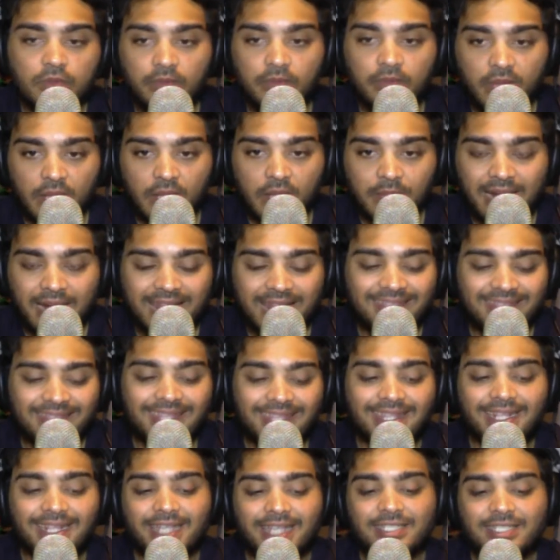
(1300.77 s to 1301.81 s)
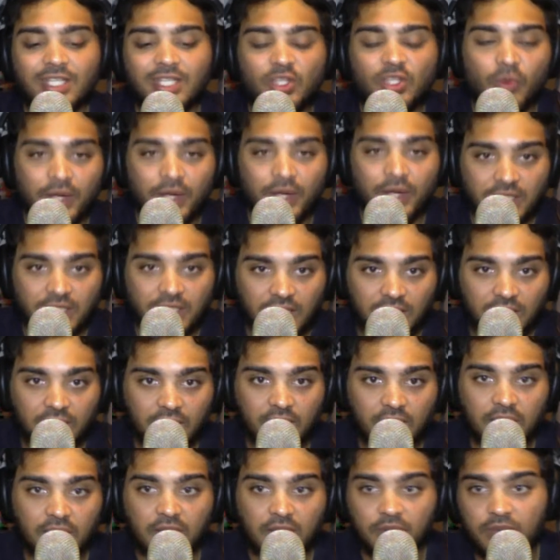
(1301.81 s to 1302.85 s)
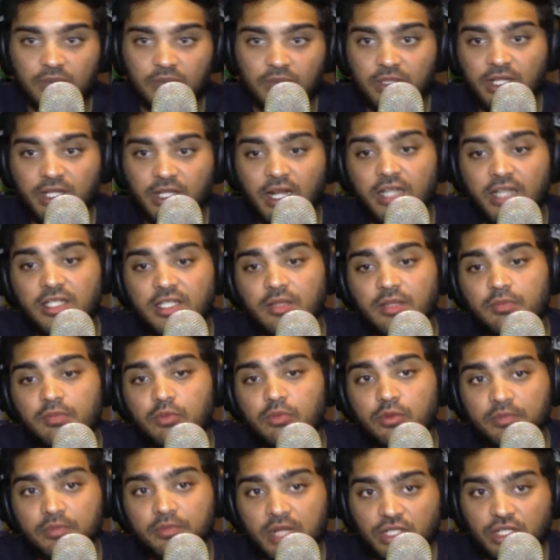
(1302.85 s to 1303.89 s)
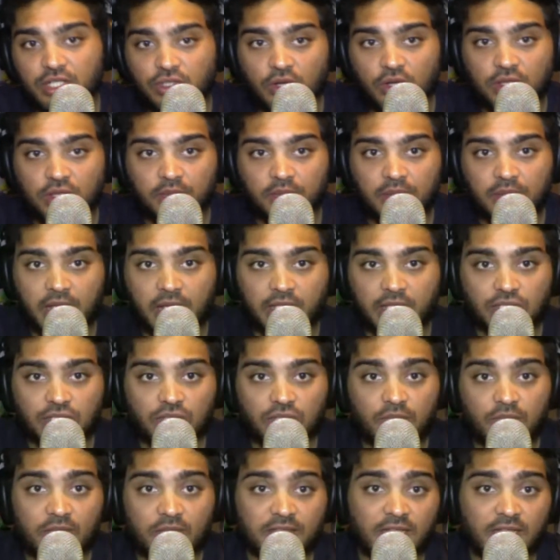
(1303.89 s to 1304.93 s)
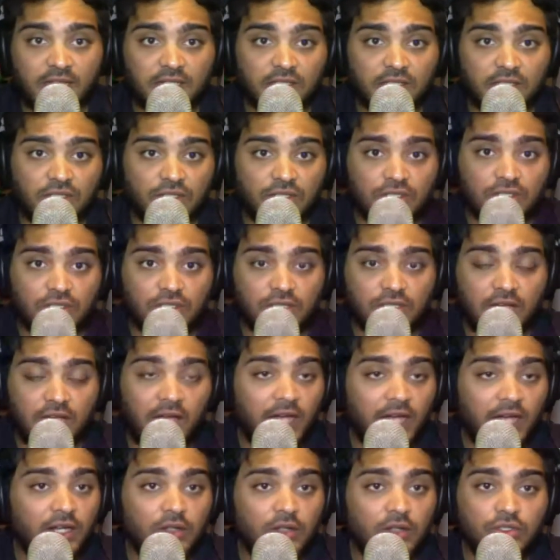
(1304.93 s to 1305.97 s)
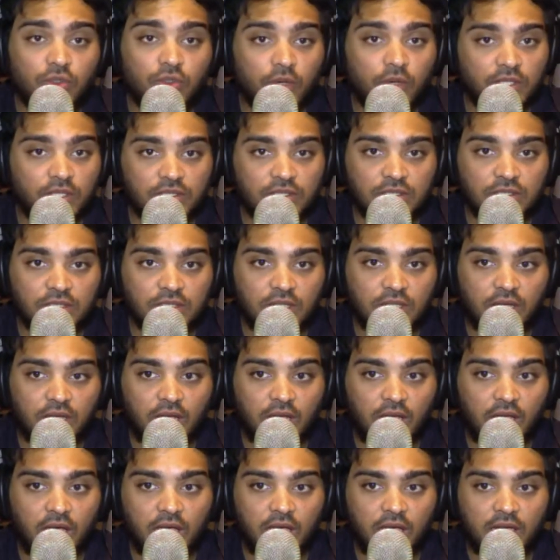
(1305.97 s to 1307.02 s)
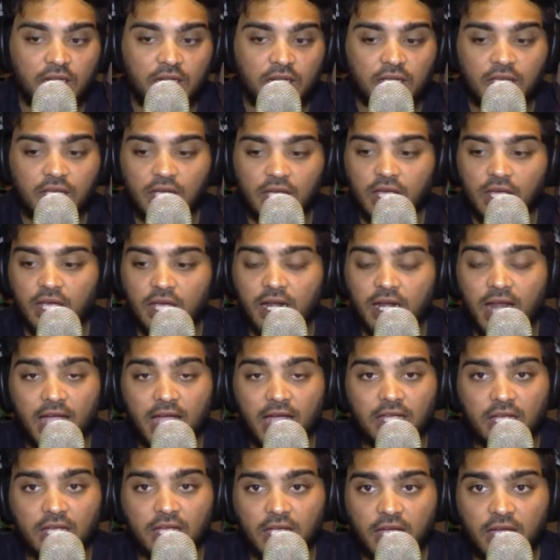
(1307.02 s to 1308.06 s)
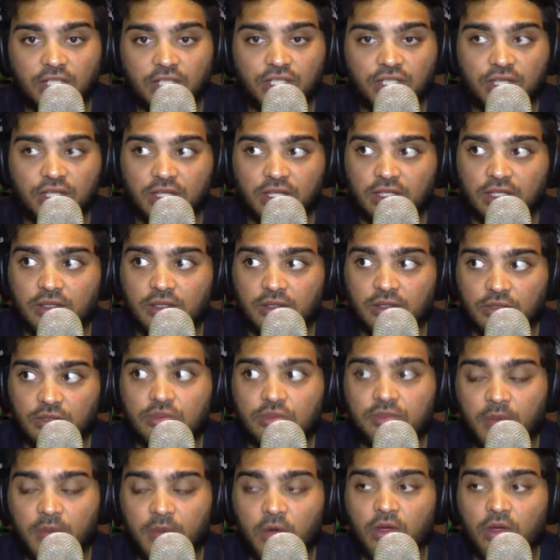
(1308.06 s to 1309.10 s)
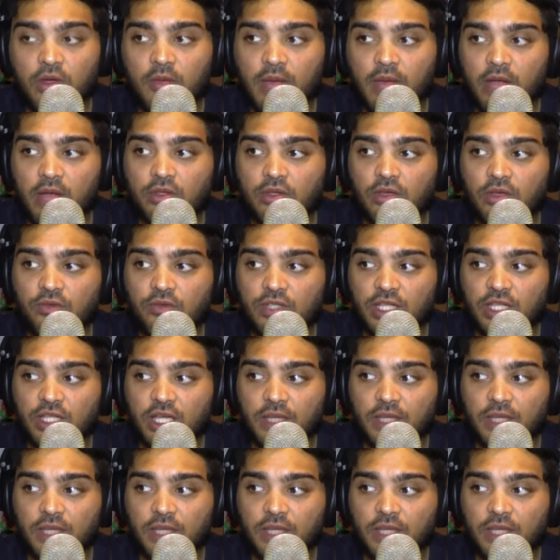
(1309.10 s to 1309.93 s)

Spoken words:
but I think that SA20 really did put pressure on the players to make that decision. They had no choice. And like KG spoke about over there,